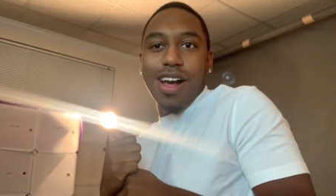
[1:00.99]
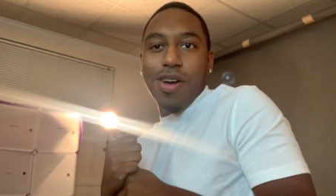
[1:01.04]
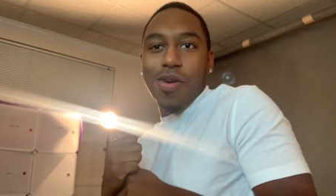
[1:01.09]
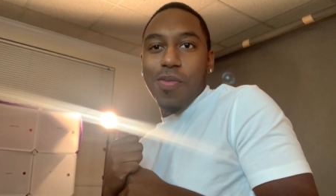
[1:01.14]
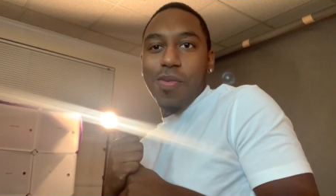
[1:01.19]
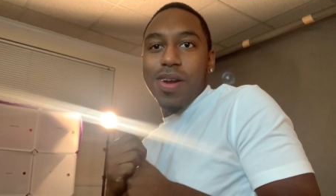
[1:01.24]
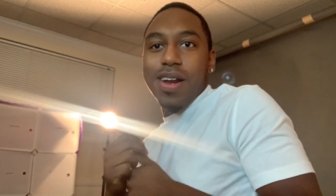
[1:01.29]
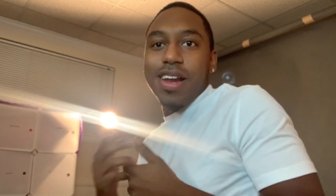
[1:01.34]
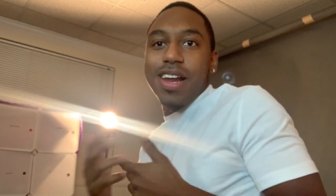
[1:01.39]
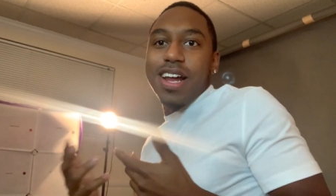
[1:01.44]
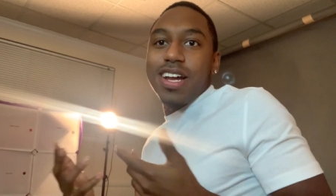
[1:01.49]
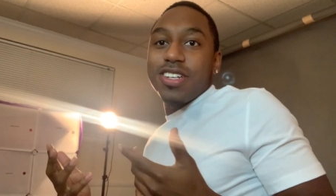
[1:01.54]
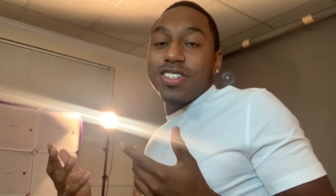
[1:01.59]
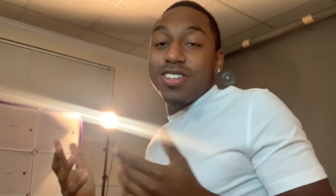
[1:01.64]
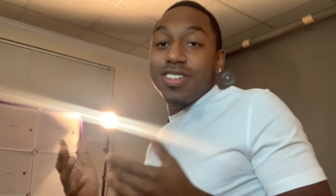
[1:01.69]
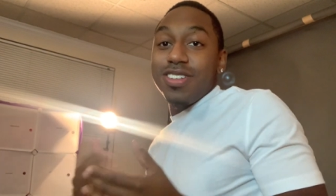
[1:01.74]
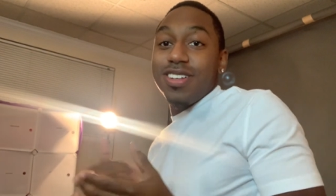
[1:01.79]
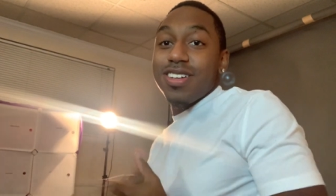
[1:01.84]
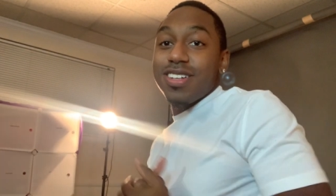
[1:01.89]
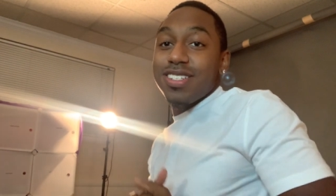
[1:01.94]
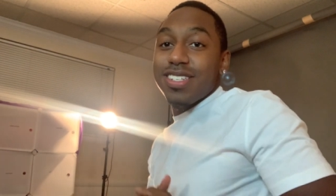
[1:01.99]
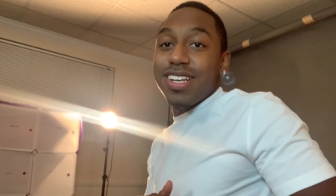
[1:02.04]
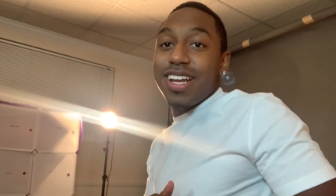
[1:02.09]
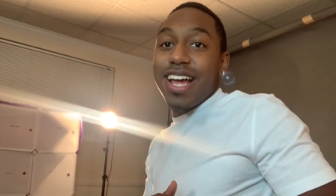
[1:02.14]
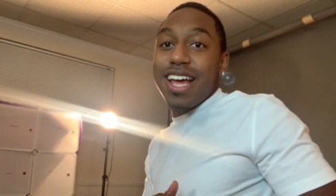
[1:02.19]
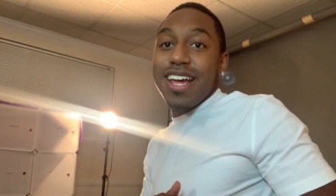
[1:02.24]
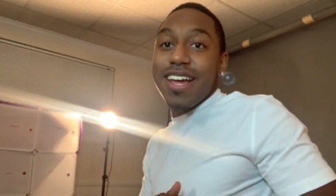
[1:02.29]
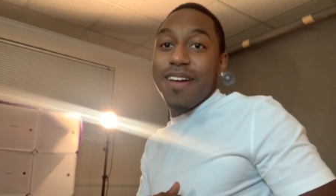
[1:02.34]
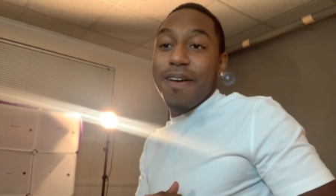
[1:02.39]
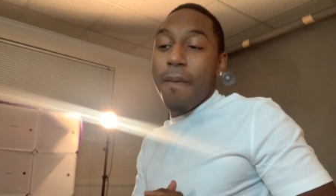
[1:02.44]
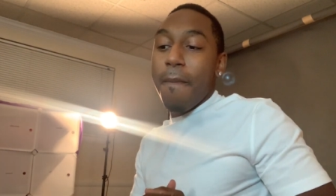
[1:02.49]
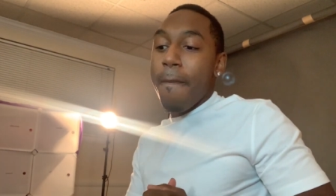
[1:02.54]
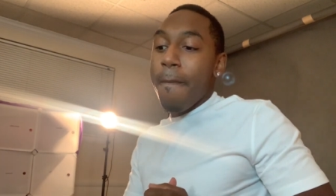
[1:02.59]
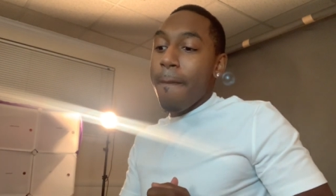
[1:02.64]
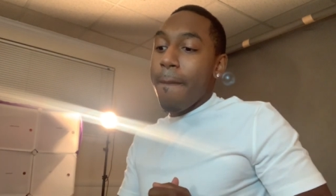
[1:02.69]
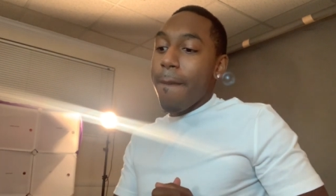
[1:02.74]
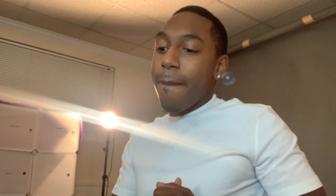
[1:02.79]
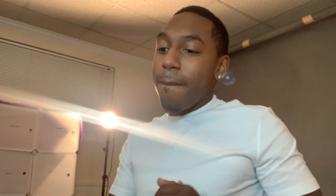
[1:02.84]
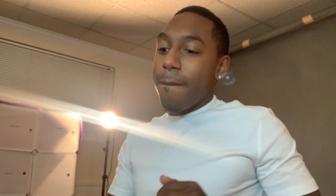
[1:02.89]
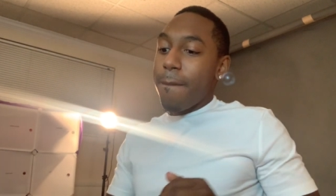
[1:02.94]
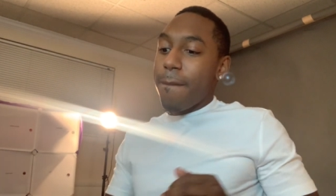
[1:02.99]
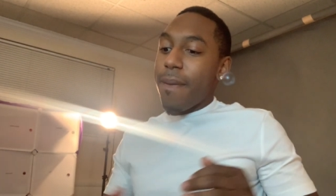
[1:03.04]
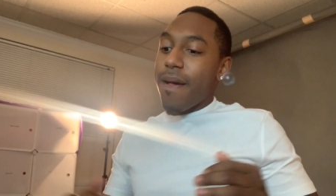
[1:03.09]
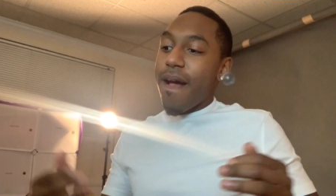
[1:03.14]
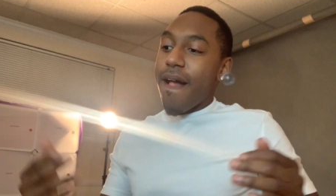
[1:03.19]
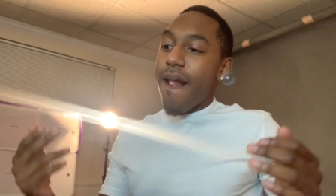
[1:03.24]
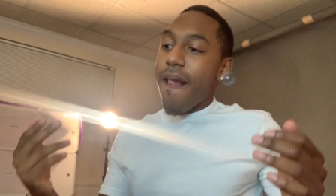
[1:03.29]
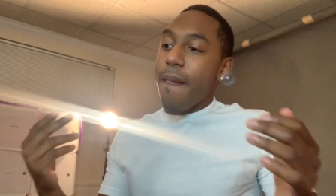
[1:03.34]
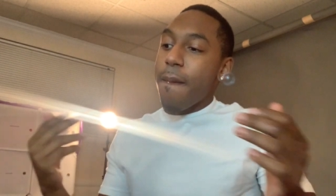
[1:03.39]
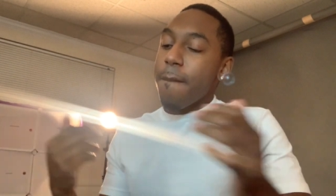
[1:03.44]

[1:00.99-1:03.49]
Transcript: what it actually looks like. But